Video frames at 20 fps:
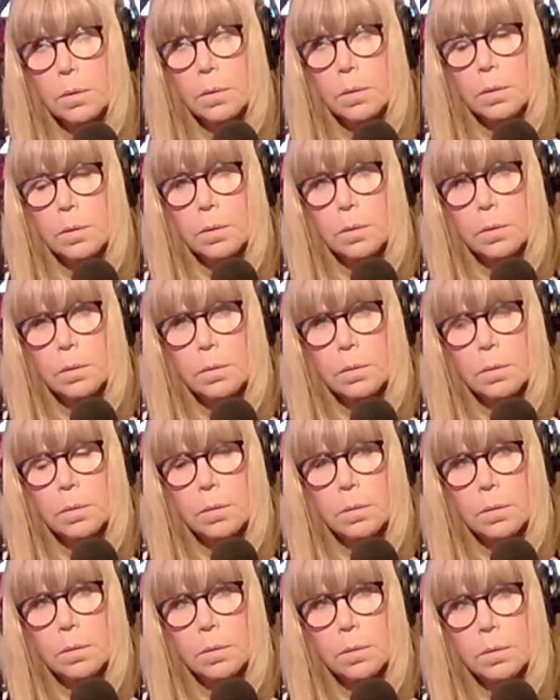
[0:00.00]
How are we
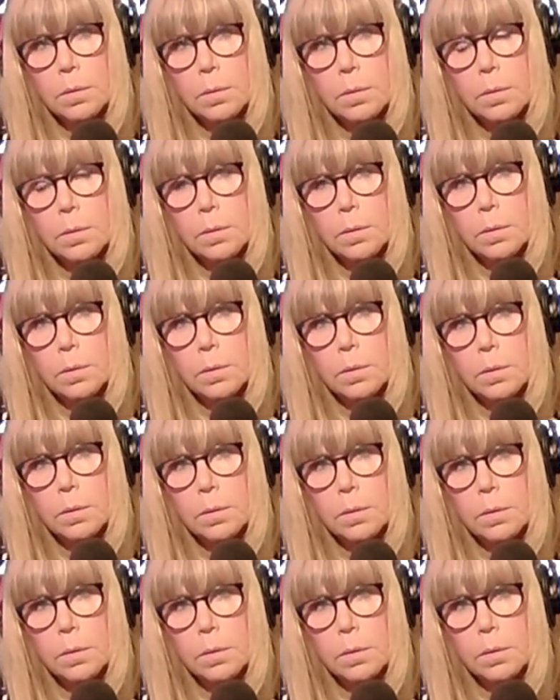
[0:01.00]
getting this
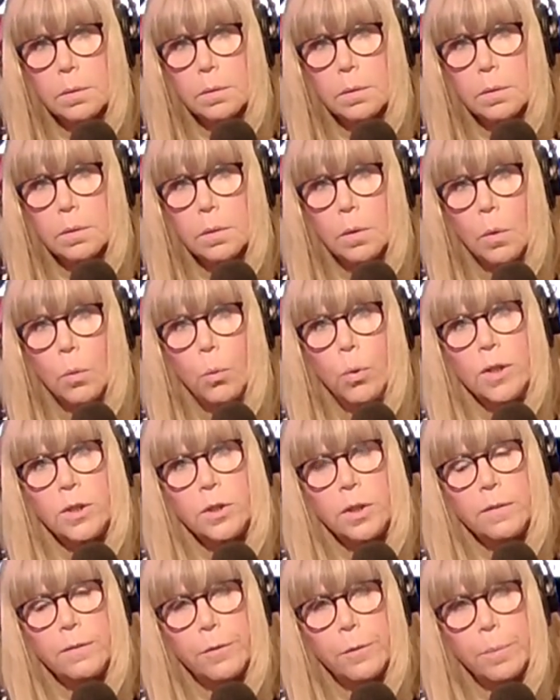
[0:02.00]
information?
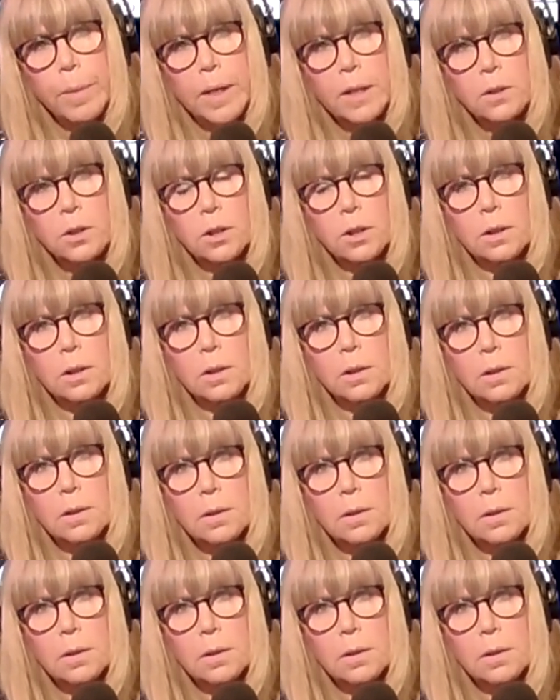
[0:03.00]
Which information?